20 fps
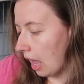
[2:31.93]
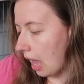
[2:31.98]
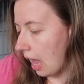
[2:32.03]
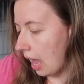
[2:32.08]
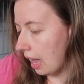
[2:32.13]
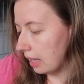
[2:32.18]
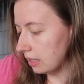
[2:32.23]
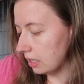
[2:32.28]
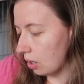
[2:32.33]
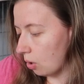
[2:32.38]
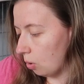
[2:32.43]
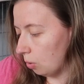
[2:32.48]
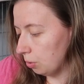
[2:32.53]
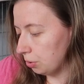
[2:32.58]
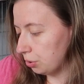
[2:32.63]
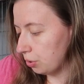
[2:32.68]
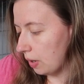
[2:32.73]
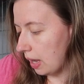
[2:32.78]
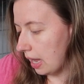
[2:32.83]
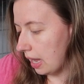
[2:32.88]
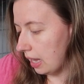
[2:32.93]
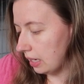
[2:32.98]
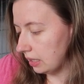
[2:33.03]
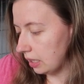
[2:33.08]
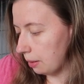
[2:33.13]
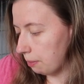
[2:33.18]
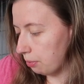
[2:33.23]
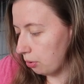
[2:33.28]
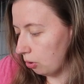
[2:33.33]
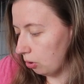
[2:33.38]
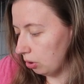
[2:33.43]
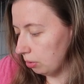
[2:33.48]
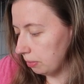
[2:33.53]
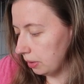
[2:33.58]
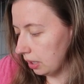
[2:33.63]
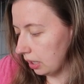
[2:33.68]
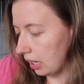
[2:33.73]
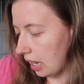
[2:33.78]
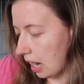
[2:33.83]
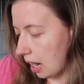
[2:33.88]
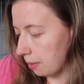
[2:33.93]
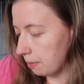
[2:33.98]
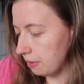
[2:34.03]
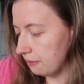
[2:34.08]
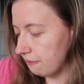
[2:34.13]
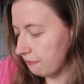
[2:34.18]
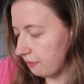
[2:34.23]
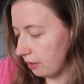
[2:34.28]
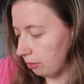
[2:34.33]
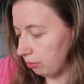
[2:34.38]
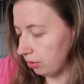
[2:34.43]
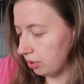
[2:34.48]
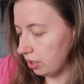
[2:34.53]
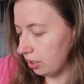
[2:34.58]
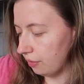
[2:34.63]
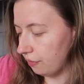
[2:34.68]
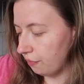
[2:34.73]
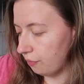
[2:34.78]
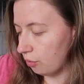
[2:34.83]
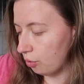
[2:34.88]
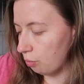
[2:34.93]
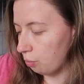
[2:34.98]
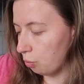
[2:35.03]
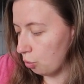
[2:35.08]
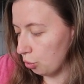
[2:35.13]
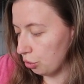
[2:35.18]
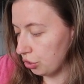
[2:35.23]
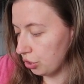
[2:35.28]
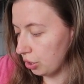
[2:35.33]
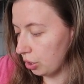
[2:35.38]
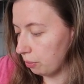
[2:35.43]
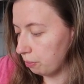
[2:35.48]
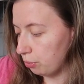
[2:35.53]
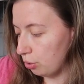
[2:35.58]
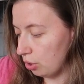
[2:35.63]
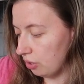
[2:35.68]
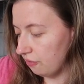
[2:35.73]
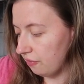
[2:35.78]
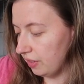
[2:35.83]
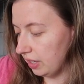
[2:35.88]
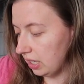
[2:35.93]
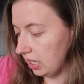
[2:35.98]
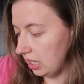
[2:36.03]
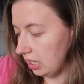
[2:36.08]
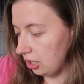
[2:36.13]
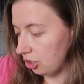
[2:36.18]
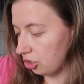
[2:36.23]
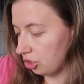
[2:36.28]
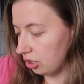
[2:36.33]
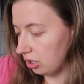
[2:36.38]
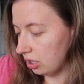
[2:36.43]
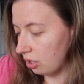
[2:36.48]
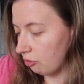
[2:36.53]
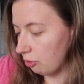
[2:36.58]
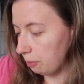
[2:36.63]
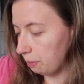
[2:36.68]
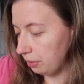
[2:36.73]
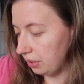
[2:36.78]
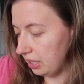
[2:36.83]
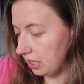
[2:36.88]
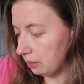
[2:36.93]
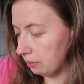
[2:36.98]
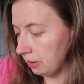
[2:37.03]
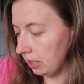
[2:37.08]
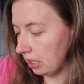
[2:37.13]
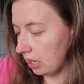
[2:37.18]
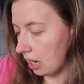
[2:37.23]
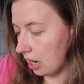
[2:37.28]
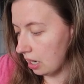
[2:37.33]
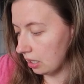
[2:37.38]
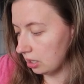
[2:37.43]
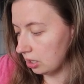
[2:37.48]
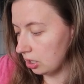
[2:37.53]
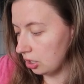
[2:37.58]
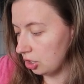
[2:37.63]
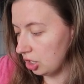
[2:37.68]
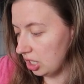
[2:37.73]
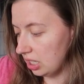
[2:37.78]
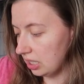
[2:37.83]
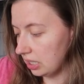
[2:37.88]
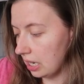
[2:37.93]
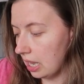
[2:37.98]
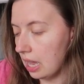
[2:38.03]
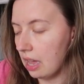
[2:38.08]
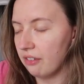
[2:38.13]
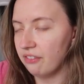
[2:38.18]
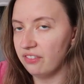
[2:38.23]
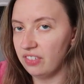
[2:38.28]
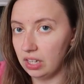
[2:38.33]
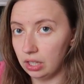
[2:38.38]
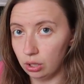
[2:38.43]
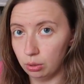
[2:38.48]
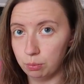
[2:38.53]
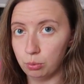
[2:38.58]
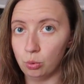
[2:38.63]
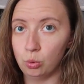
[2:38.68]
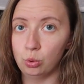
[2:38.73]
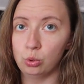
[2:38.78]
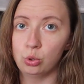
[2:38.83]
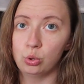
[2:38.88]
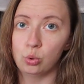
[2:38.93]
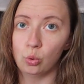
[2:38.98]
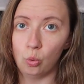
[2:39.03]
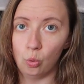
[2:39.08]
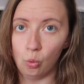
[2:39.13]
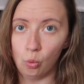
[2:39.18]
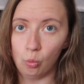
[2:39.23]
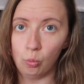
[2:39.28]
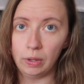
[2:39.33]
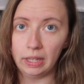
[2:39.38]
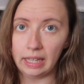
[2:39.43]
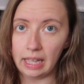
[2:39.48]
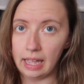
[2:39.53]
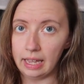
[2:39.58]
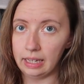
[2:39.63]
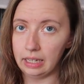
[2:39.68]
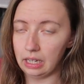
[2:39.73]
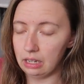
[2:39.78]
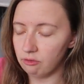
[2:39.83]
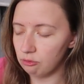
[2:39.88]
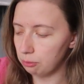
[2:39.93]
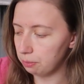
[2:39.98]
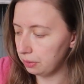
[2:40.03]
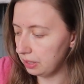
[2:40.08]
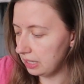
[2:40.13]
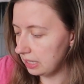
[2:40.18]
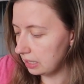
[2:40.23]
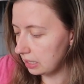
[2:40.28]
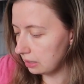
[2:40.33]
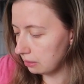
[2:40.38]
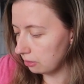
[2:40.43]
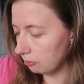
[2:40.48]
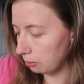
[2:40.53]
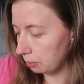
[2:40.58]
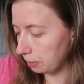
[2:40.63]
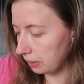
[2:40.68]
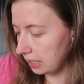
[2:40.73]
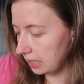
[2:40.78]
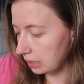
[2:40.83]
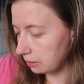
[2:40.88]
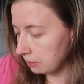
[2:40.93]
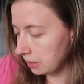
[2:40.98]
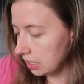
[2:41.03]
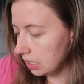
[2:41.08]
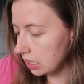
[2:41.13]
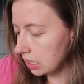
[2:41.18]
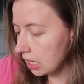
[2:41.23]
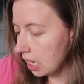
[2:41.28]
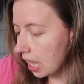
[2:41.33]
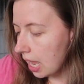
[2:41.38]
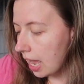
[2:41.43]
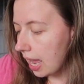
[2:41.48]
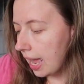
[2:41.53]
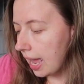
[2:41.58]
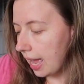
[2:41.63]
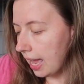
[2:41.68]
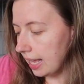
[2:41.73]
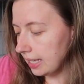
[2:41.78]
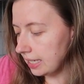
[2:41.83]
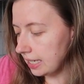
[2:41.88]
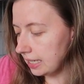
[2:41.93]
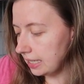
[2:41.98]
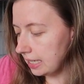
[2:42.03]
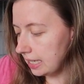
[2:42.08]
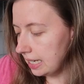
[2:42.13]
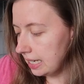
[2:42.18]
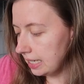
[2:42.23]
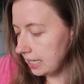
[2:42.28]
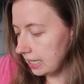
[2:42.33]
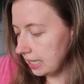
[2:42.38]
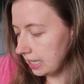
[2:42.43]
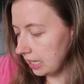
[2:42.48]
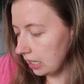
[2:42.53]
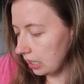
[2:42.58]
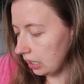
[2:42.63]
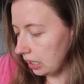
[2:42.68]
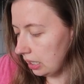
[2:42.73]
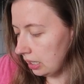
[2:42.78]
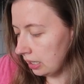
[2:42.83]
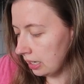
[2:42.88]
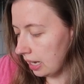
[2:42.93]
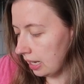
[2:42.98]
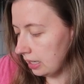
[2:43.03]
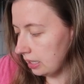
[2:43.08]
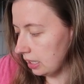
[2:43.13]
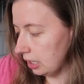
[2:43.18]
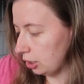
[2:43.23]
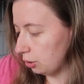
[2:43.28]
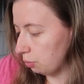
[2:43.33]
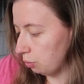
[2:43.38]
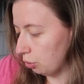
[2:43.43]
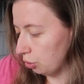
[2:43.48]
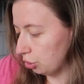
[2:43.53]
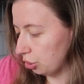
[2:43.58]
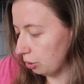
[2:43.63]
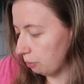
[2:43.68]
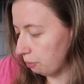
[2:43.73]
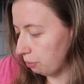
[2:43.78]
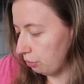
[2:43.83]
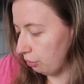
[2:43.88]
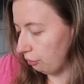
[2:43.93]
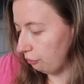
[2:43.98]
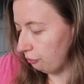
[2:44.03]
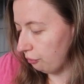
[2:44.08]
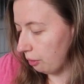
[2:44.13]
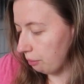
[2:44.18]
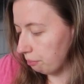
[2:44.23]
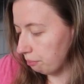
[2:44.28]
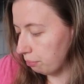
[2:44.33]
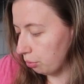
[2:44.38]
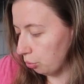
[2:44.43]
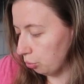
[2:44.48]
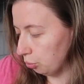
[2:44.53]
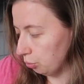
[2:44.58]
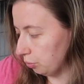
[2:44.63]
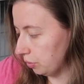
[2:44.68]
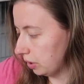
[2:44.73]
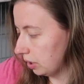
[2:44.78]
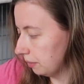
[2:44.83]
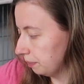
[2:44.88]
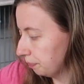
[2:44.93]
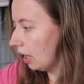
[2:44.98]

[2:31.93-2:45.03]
And it also has a polymer carbon filter for water purification, replacement cartridges available, so we can get replacements. It is easy to clean and dishwasher proof bowls.